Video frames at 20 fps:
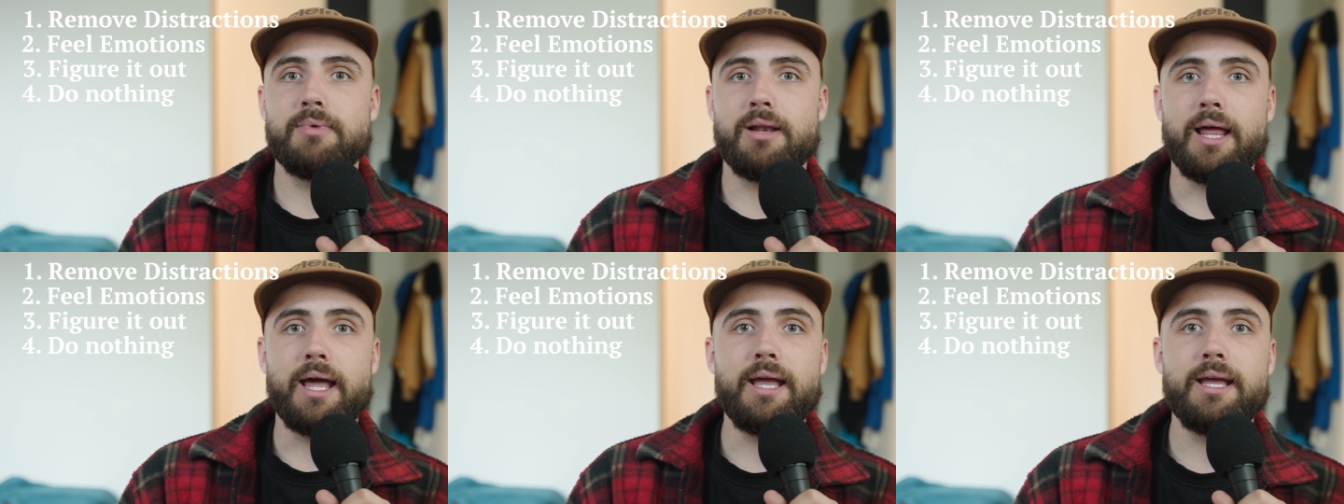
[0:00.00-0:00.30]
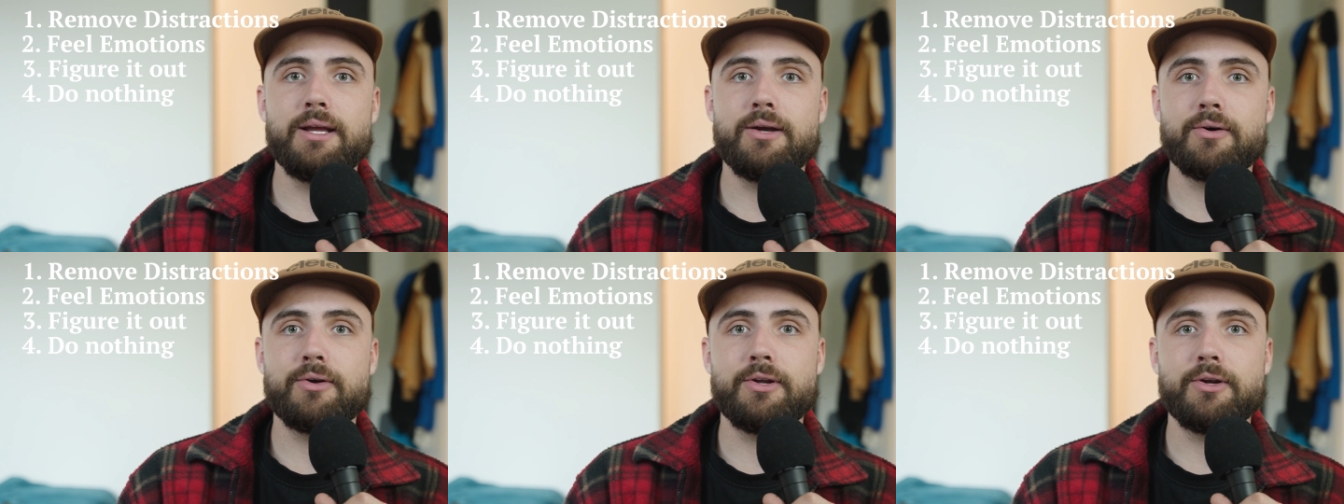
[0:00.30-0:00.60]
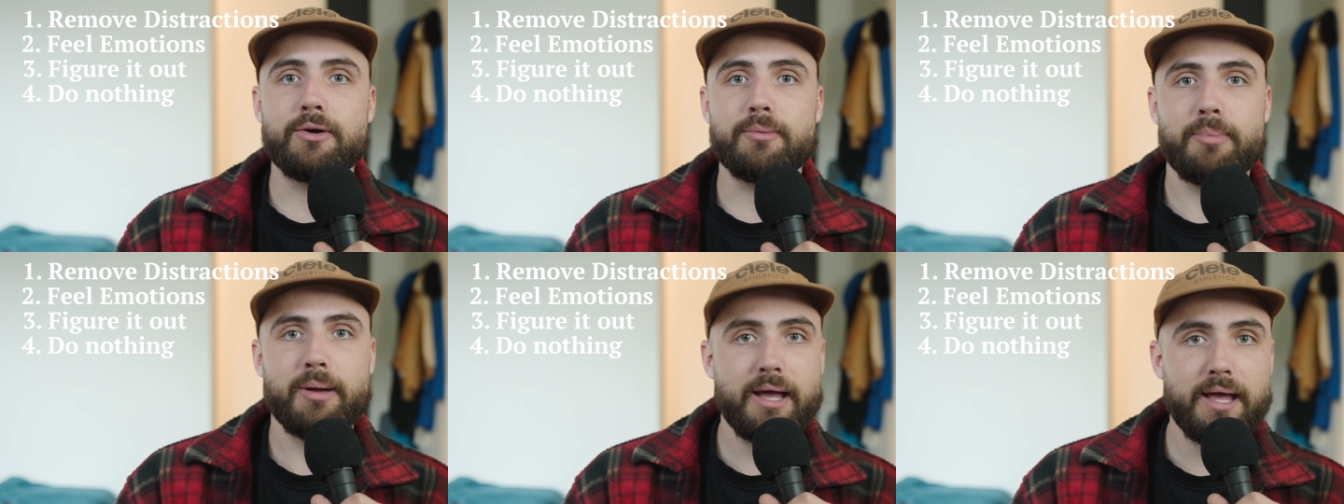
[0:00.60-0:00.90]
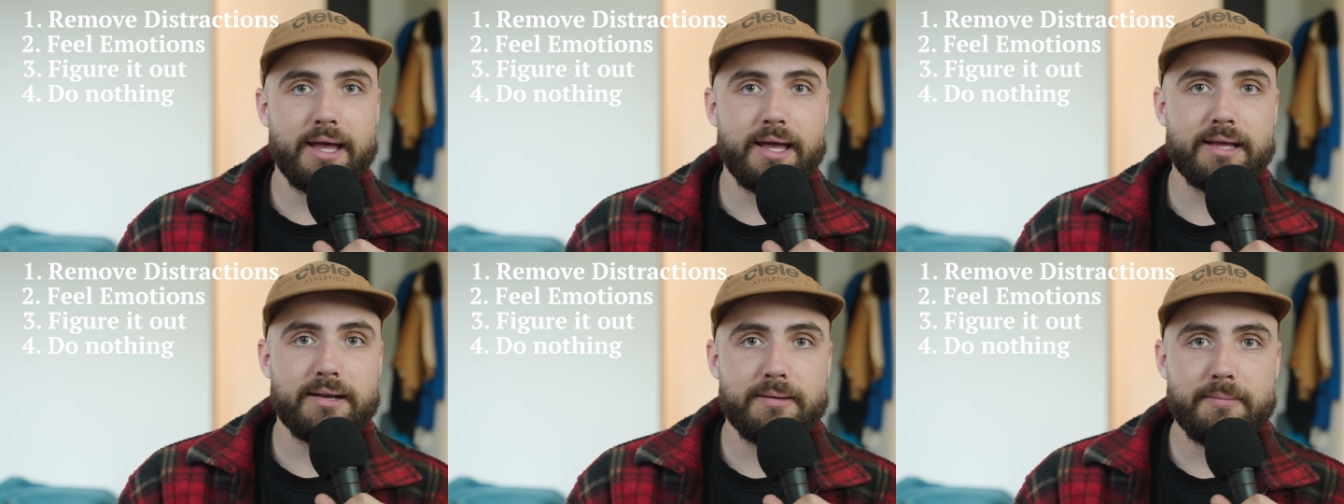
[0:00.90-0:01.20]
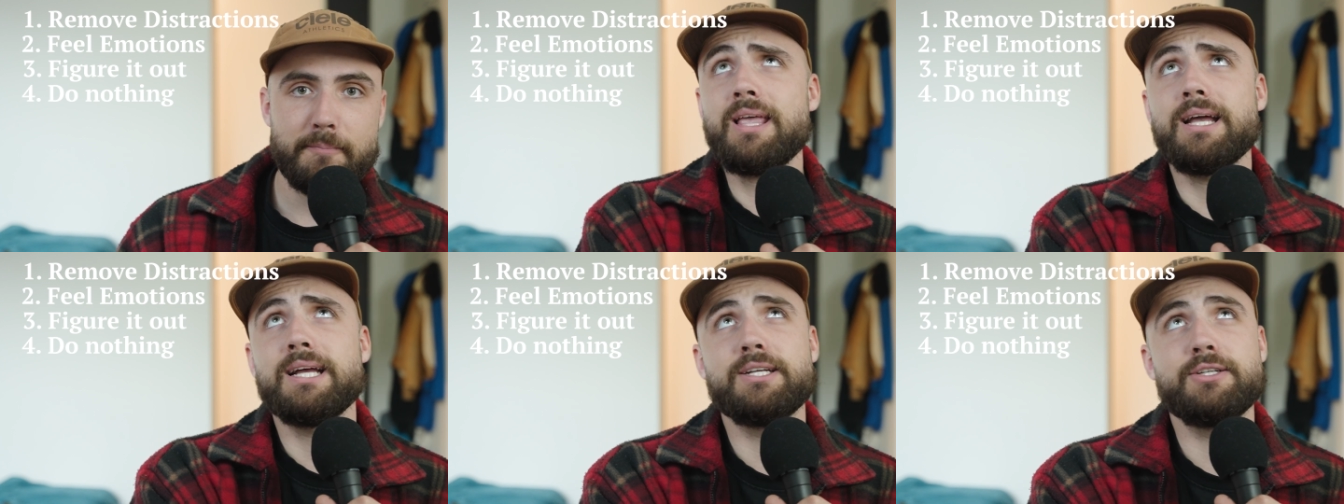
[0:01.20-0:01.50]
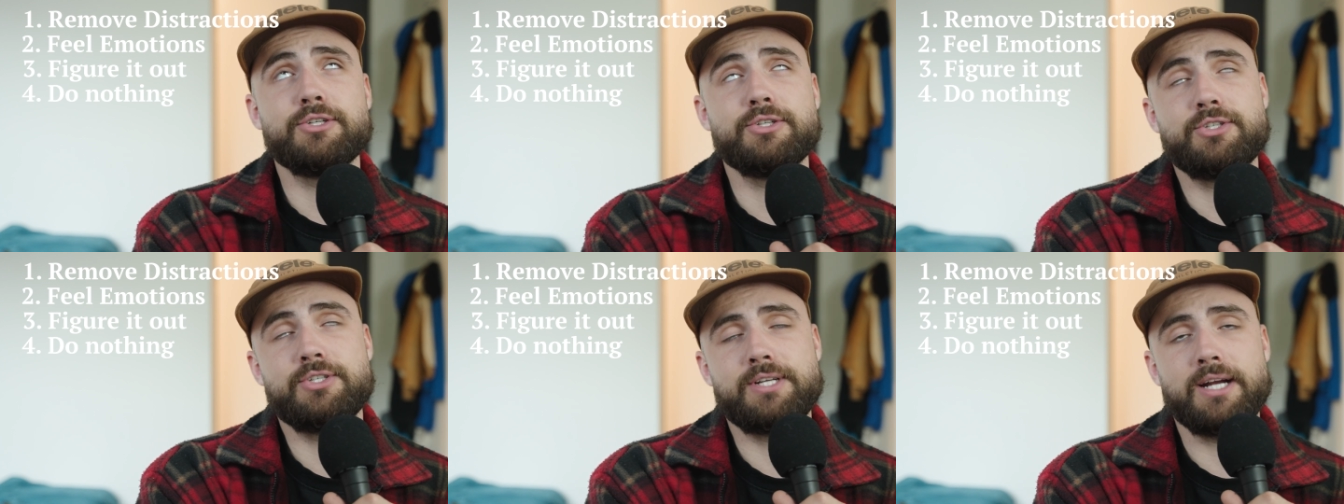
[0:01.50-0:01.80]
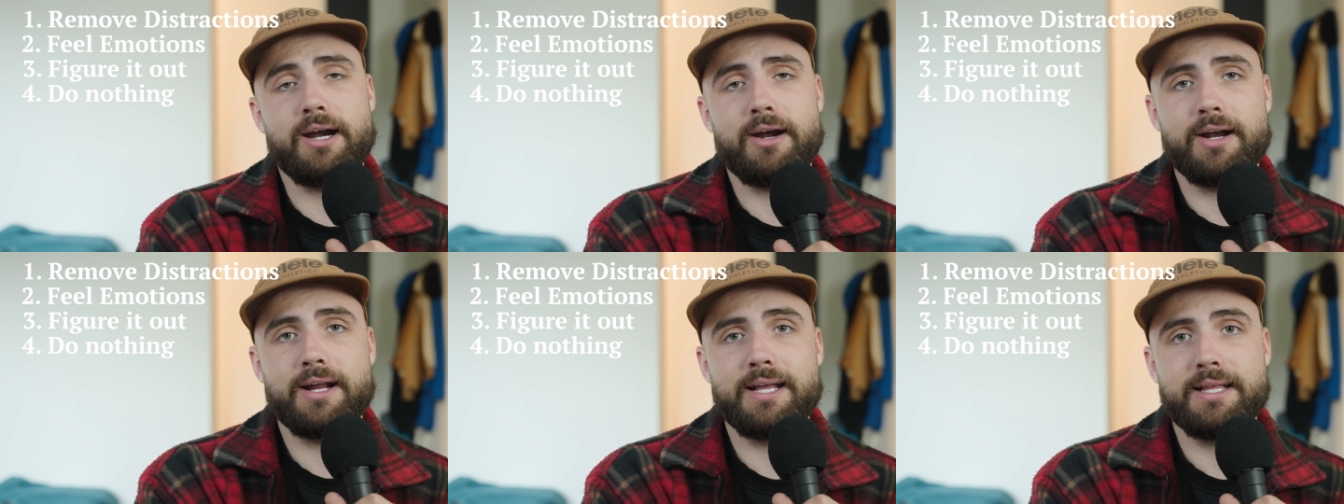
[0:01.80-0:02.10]
laying on your bed and just
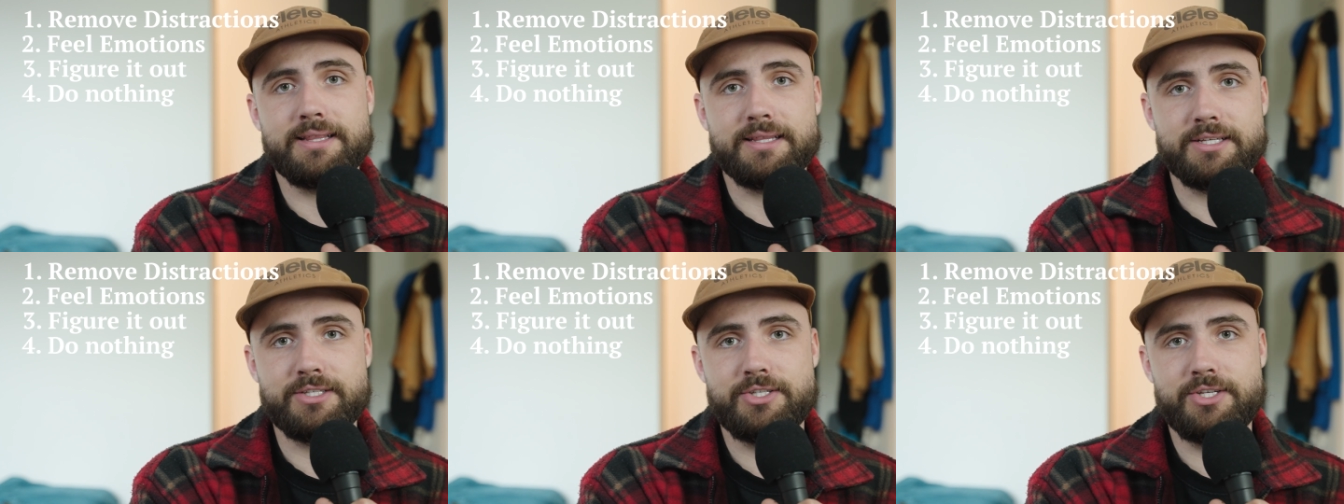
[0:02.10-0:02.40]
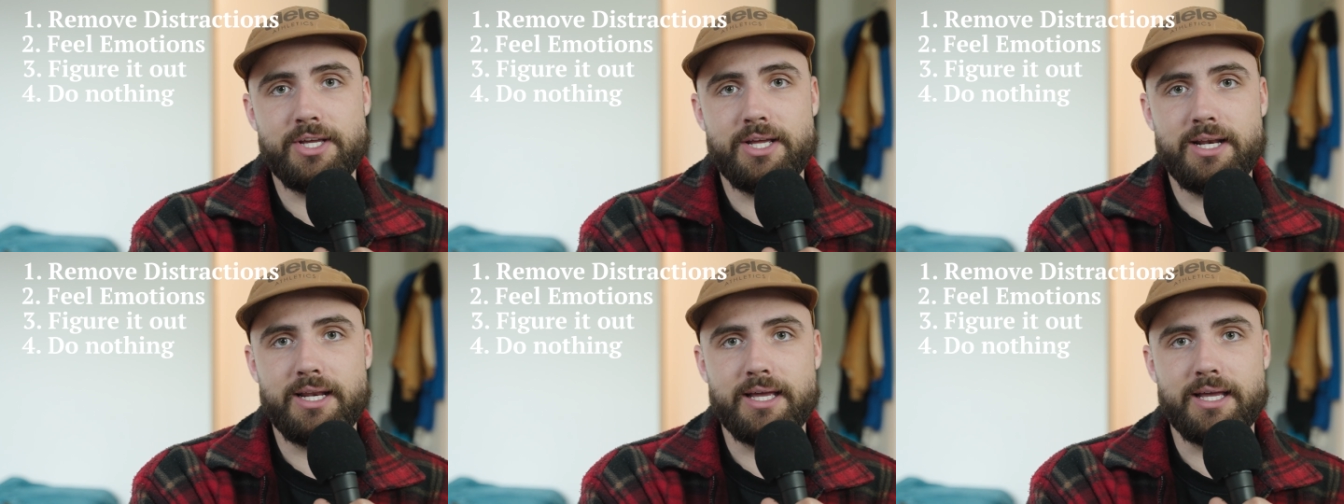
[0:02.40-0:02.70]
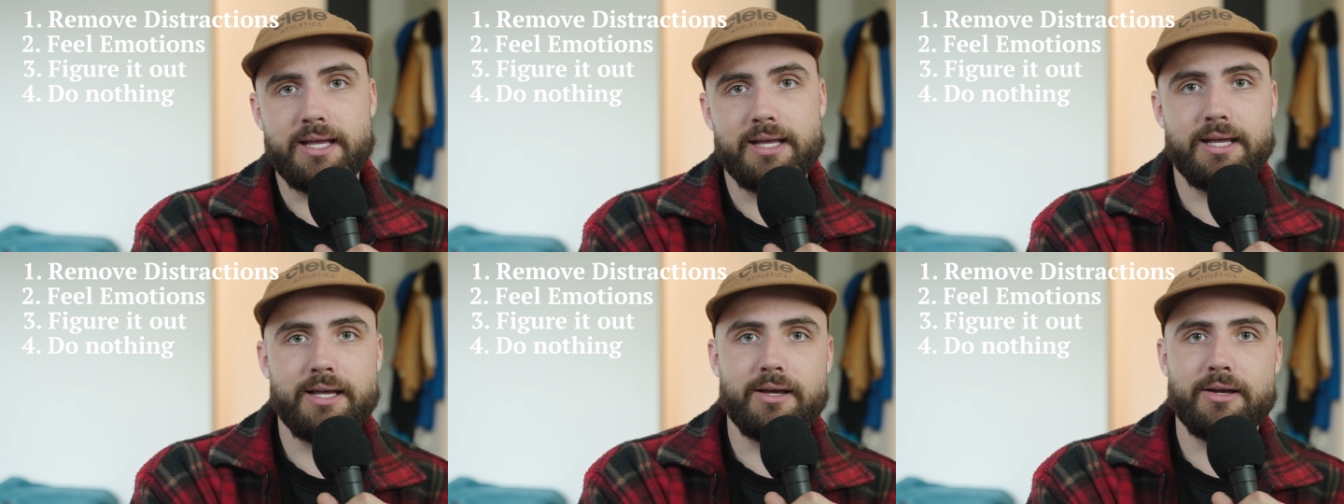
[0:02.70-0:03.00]
staring at the ceiling